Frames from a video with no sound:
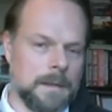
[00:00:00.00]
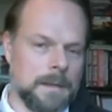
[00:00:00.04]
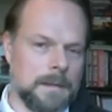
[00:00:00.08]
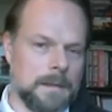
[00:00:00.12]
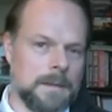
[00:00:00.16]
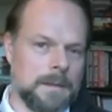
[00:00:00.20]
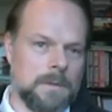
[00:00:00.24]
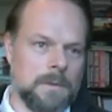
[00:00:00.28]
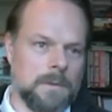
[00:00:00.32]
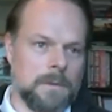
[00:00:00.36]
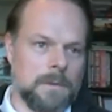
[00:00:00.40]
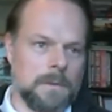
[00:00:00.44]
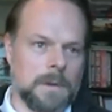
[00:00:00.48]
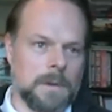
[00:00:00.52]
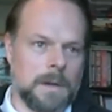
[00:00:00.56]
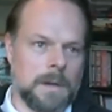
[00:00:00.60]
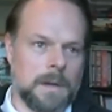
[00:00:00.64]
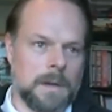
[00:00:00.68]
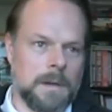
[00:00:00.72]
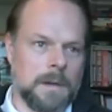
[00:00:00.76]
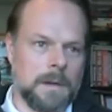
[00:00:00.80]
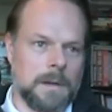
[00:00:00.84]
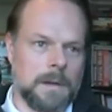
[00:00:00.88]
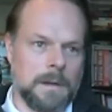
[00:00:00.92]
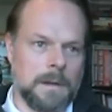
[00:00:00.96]
to
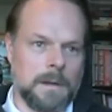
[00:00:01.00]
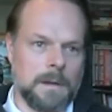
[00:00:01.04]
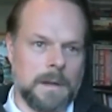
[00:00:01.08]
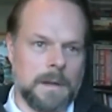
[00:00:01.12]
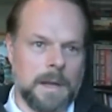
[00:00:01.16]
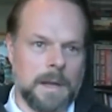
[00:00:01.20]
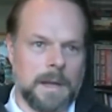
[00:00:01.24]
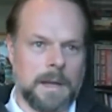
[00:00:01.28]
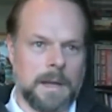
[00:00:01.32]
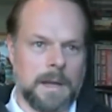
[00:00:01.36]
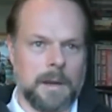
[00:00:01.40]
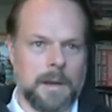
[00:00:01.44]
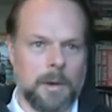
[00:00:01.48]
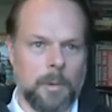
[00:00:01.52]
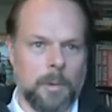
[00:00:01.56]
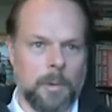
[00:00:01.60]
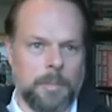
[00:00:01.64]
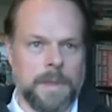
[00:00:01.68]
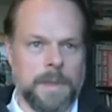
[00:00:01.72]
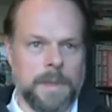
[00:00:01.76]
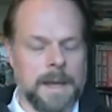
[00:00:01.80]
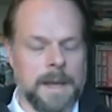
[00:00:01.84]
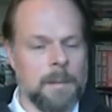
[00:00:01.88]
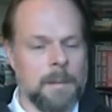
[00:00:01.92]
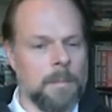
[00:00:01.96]
help
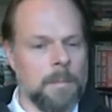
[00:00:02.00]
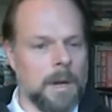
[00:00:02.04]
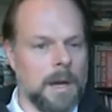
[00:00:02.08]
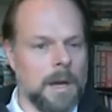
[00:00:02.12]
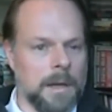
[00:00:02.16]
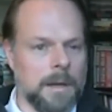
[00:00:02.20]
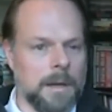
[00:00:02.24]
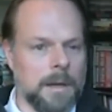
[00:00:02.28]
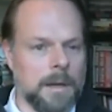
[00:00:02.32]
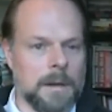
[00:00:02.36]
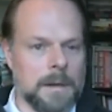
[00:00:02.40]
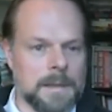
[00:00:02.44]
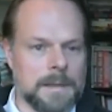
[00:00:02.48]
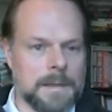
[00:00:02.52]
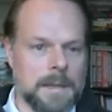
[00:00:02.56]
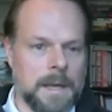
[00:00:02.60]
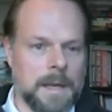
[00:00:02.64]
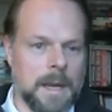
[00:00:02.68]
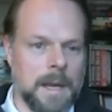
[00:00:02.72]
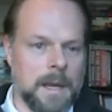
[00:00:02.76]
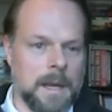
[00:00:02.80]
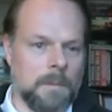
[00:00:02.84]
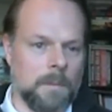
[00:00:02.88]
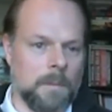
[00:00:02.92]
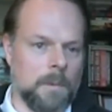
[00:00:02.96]
them
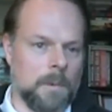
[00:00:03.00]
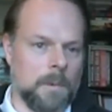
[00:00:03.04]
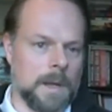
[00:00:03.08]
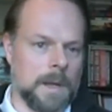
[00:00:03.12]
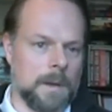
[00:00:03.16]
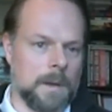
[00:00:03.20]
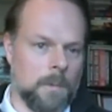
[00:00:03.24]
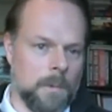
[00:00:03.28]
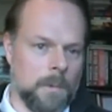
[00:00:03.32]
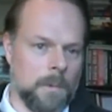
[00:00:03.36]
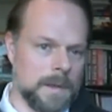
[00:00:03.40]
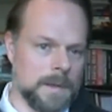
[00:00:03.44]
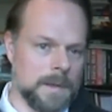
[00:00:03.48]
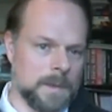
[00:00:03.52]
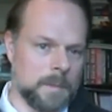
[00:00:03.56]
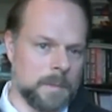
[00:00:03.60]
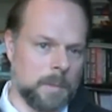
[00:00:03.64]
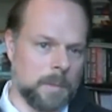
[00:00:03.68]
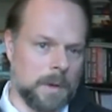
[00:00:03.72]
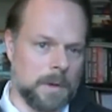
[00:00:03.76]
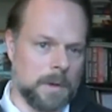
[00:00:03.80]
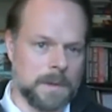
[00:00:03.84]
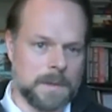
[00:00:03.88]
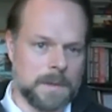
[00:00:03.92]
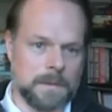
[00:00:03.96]
understand what one's
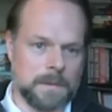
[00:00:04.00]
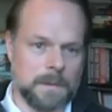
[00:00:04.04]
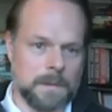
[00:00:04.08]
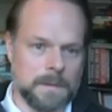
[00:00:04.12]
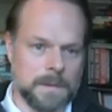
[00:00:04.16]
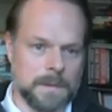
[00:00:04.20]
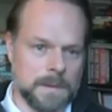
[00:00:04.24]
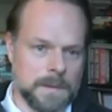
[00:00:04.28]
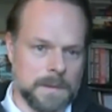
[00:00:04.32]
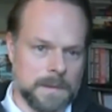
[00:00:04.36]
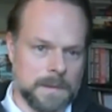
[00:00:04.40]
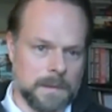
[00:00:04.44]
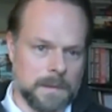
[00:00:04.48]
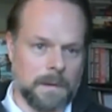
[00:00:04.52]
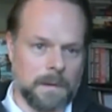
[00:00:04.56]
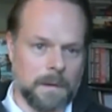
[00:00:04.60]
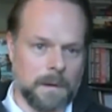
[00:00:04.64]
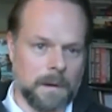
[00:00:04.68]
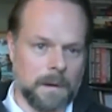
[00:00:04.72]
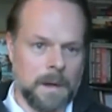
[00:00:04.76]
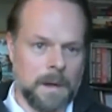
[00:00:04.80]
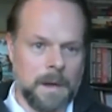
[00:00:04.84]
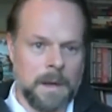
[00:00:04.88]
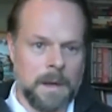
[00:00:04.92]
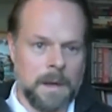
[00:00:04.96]
personal,
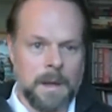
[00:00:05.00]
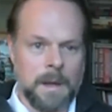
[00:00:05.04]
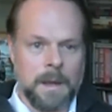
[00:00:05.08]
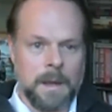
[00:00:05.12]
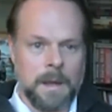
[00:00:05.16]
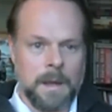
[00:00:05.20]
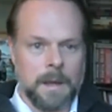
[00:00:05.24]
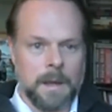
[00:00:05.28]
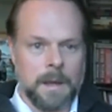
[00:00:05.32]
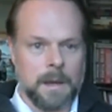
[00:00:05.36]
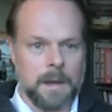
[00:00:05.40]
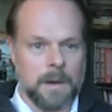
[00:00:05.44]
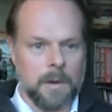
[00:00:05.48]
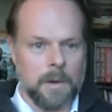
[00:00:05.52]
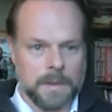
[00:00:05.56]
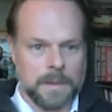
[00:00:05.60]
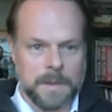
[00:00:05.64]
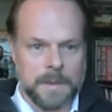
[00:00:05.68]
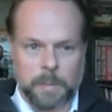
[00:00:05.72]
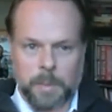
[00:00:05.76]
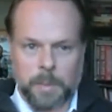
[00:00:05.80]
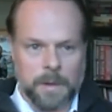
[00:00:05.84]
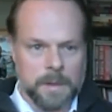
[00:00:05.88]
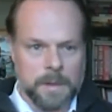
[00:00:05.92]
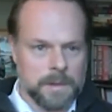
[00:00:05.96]
sincere,
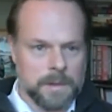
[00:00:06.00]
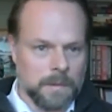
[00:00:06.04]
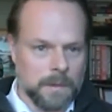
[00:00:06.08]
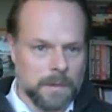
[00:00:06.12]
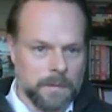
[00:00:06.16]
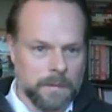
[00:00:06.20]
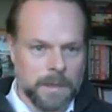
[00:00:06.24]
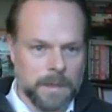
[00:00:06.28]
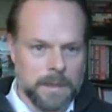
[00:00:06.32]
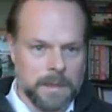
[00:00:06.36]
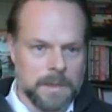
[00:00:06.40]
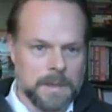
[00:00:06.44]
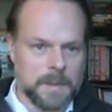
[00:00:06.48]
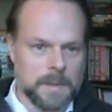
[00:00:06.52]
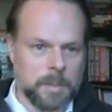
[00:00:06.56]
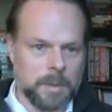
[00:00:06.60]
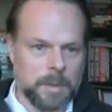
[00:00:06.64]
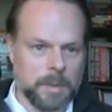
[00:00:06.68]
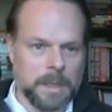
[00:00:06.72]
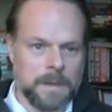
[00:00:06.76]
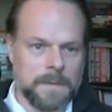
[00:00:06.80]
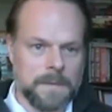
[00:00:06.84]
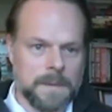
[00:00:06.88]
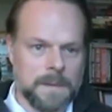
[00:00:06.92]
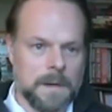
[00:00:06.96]
spiritual and religious
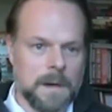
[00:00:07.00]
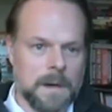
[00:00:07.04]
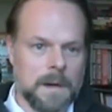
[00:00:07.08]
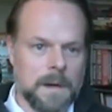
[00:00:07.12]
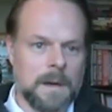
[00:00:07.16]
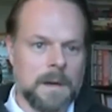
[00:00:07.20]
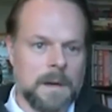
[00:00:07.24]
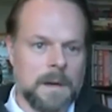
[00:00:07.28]
beliefs are.